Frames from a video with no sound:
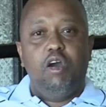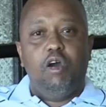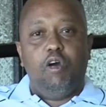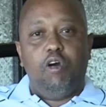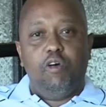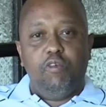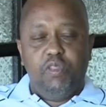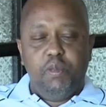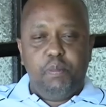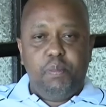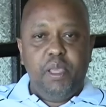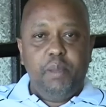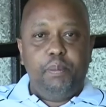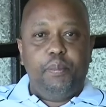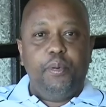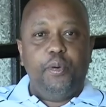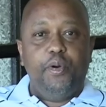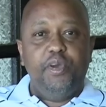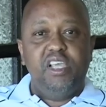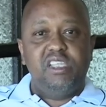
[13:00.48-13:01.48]
of the
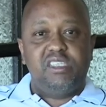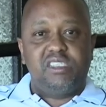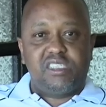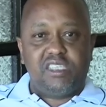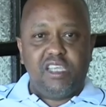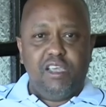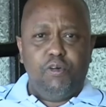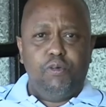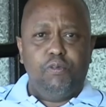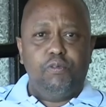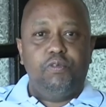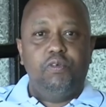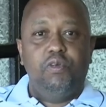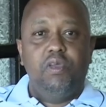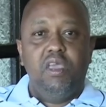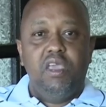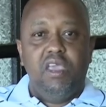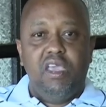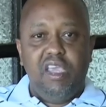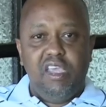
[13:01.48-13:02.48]
people itself,
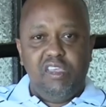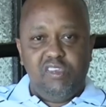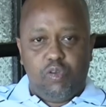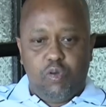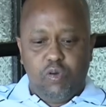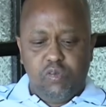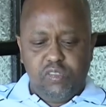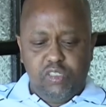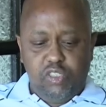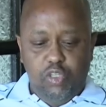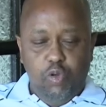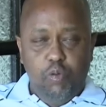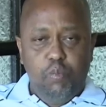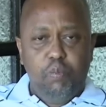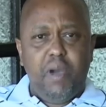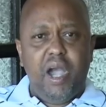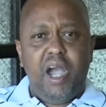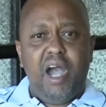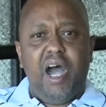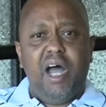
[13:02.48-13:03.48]
is consumed
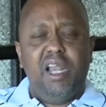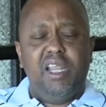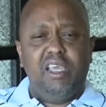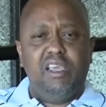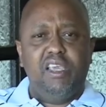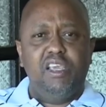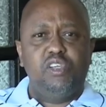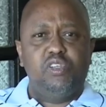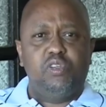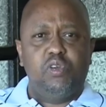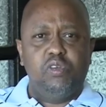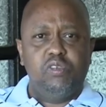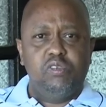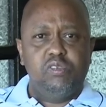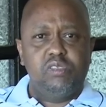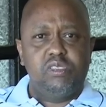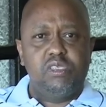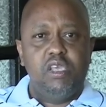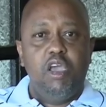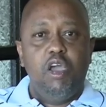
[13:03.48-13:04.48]
by
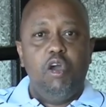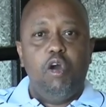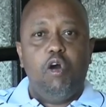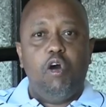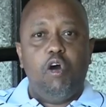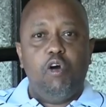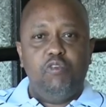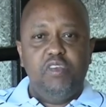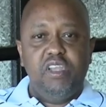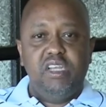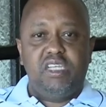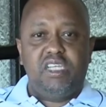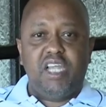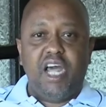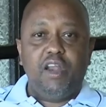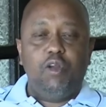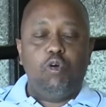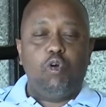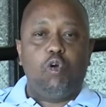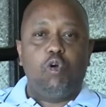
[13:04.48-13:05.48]
allegations of
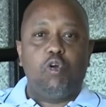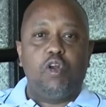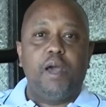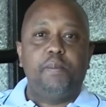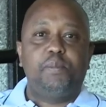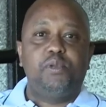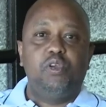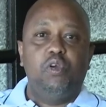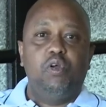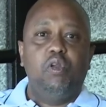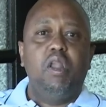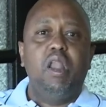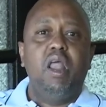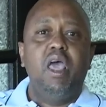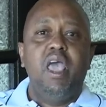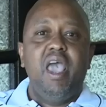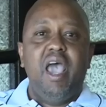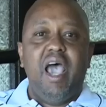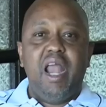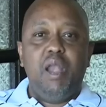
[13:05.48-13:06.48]
internal corruption
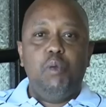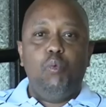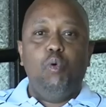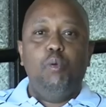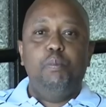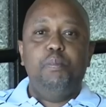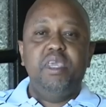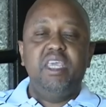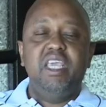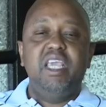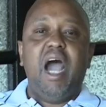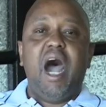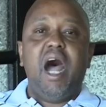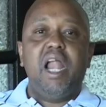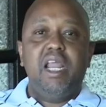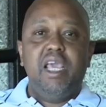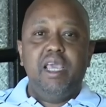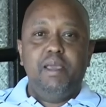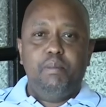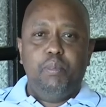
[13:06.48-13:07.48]
and will be
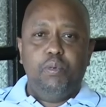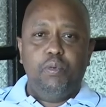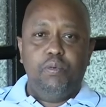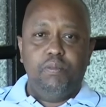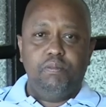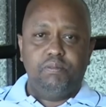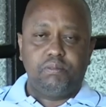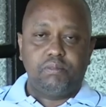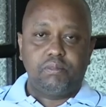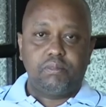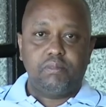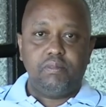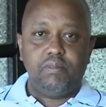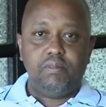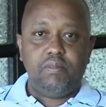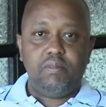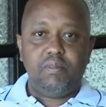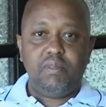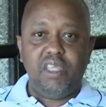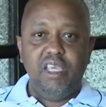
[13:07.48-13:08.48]
unable,
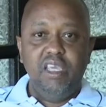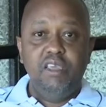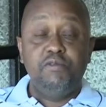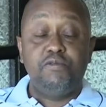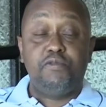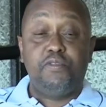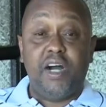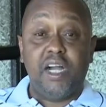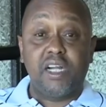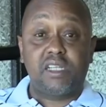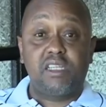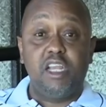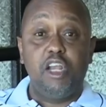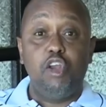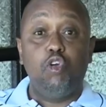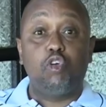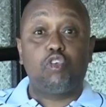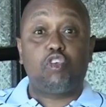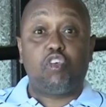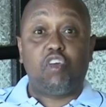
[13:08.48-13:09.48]
in fact,
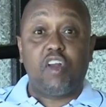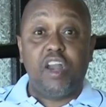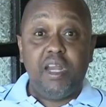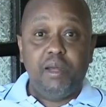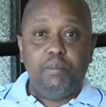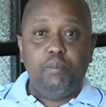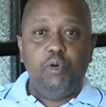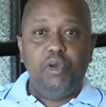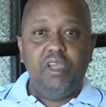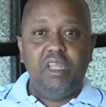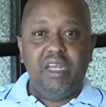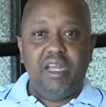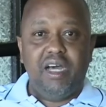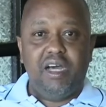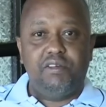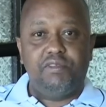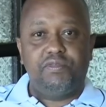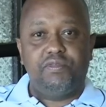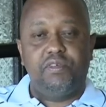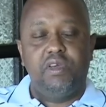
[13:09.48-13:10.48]
not credible
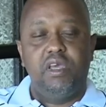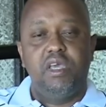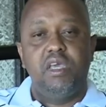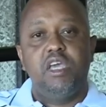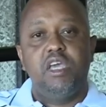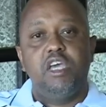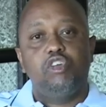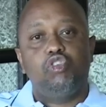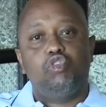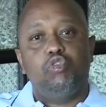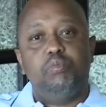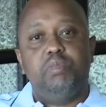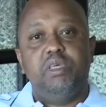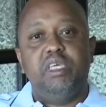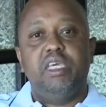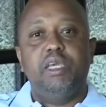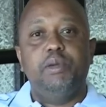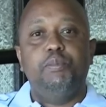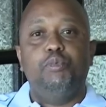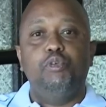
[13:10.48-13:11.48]
enough to
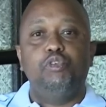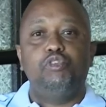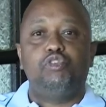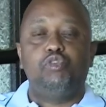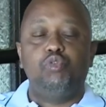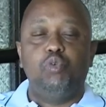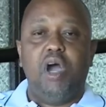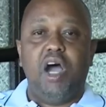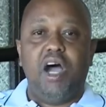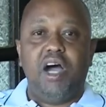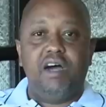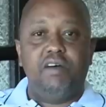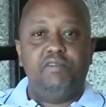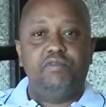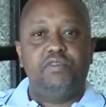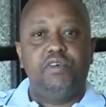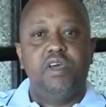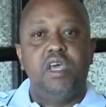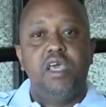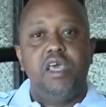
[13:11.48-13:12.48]
be able to
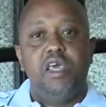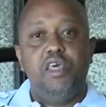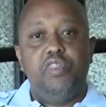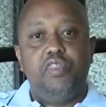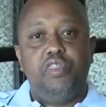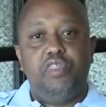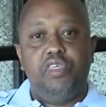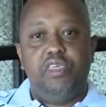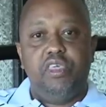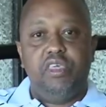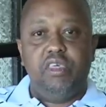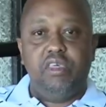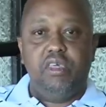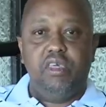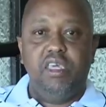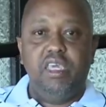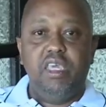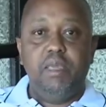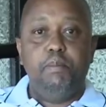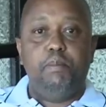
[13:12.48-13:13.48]
have the
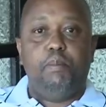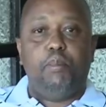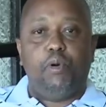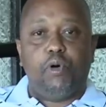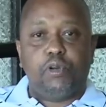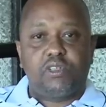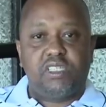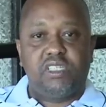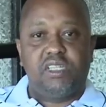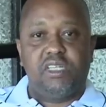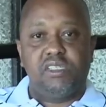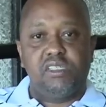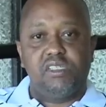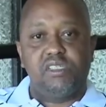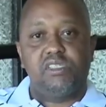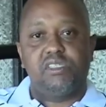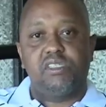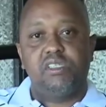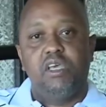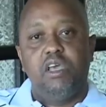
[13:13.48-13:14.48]

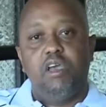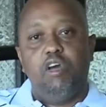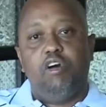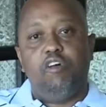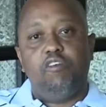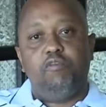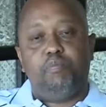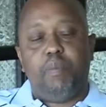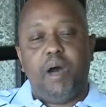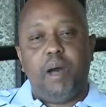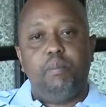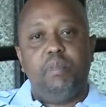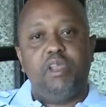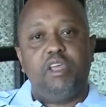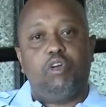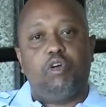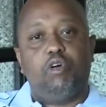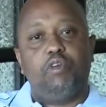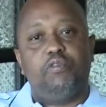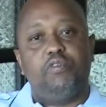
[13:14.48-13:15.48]
importance of public
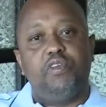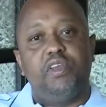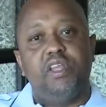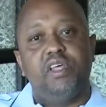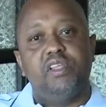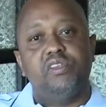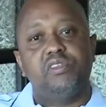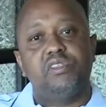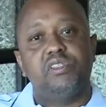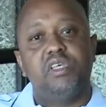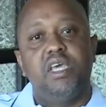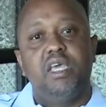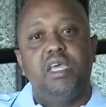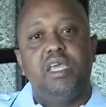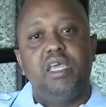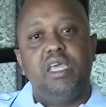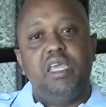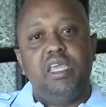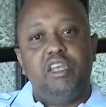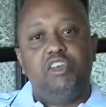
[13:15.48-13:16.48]
confidence
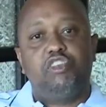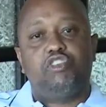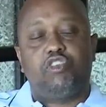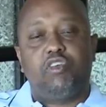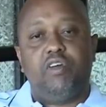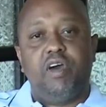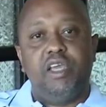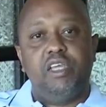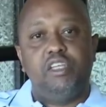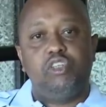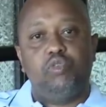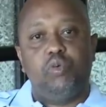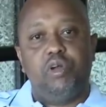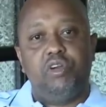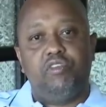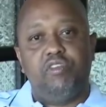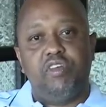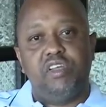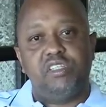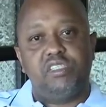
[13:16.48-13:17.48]
in trying to
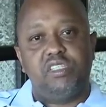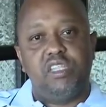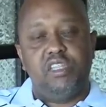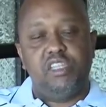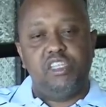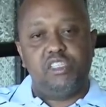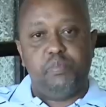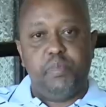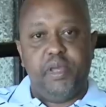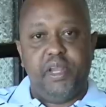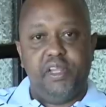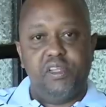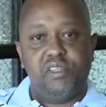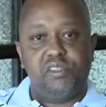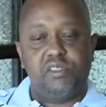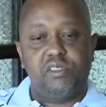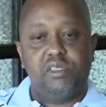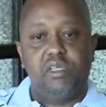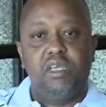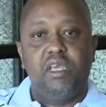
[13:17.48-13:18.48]
address this
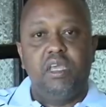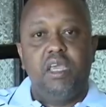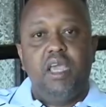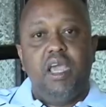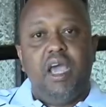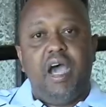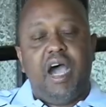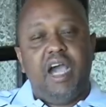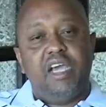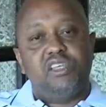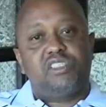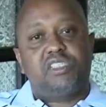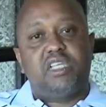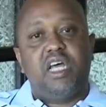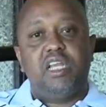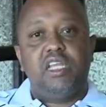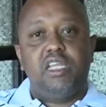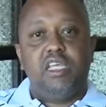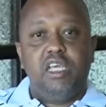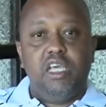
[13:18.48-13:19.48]
menace. I
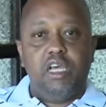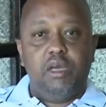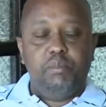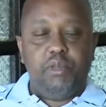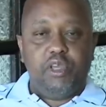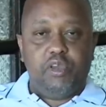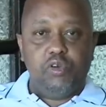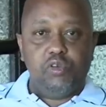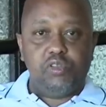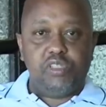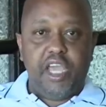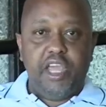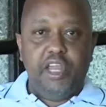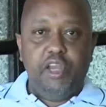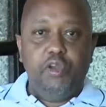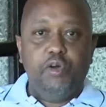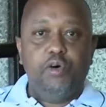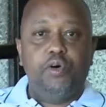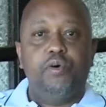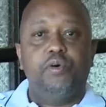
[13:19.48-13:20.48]
stand here because I
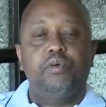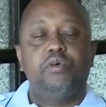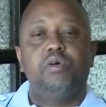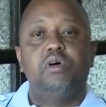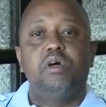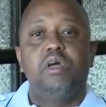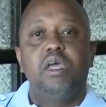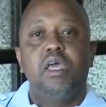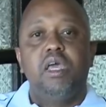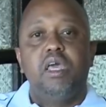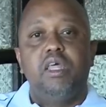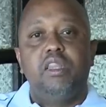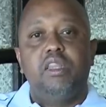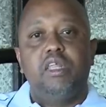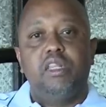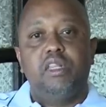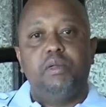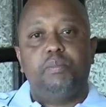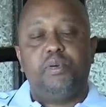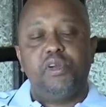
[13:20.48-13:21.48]
know
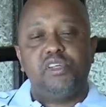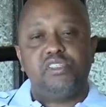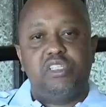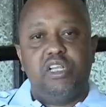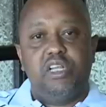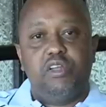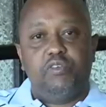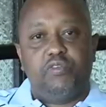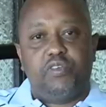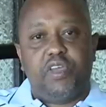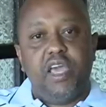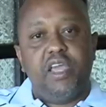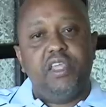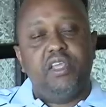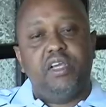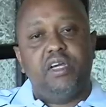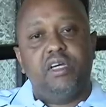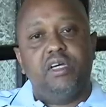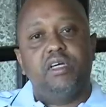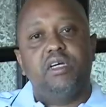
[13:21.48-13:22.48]
that the President of
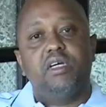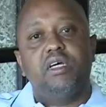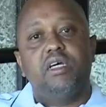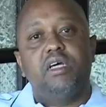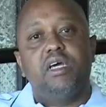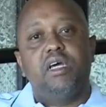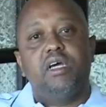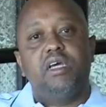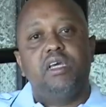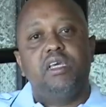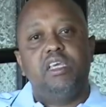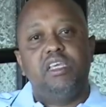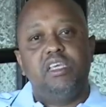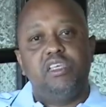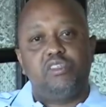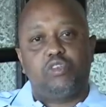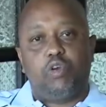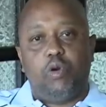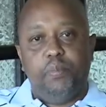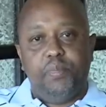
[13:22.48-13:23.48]
Kenya
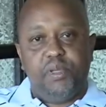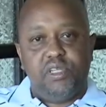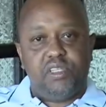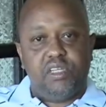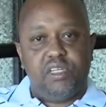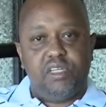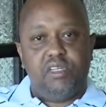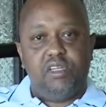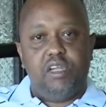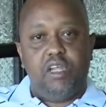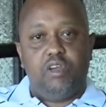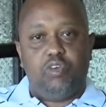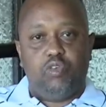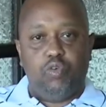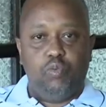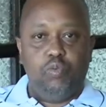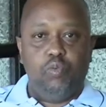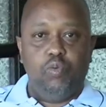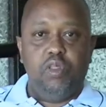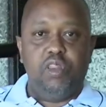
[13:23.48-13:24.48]
is committed
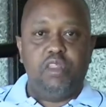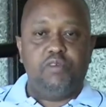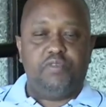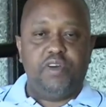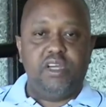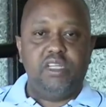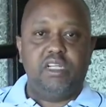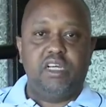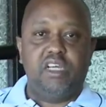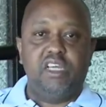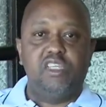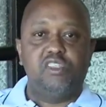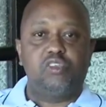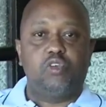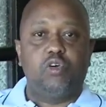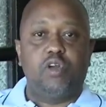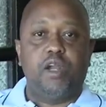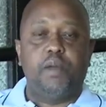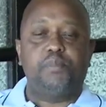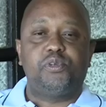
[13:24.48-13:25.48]
to the fight against
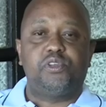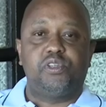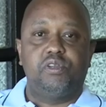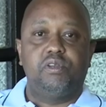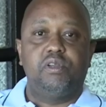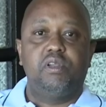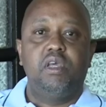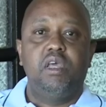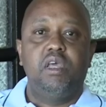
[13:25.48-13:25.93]
corruption.